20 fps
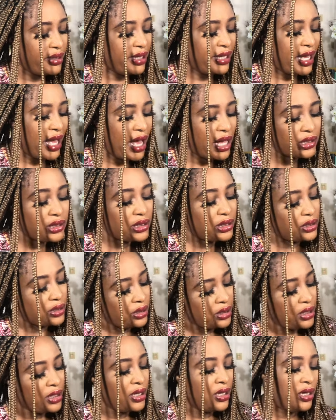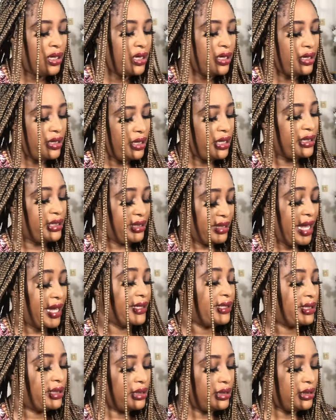it has, it's
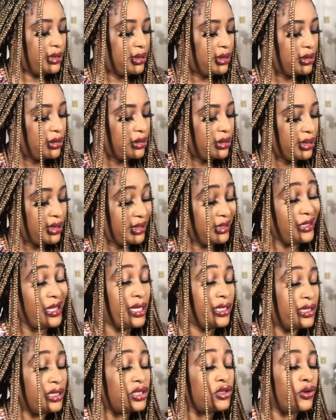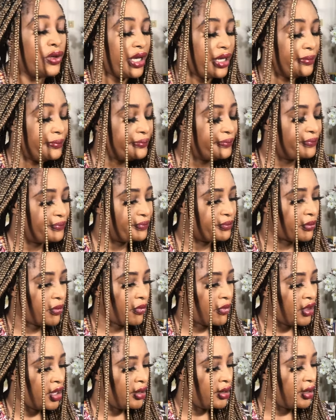nice. It's nice. It's okay.
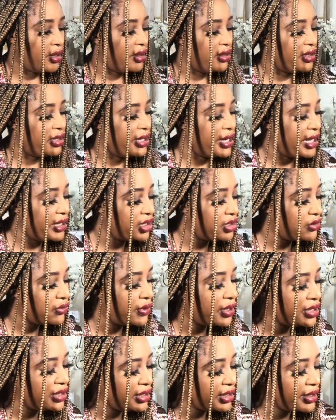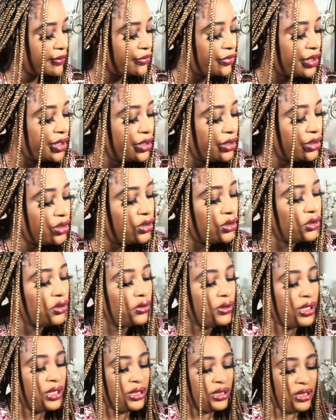The next one that I'm going to go
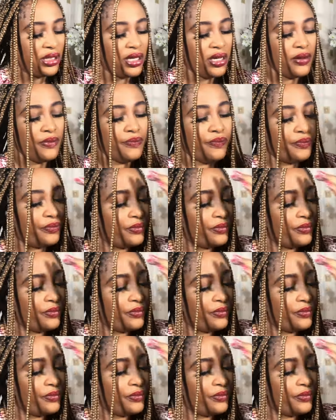is um,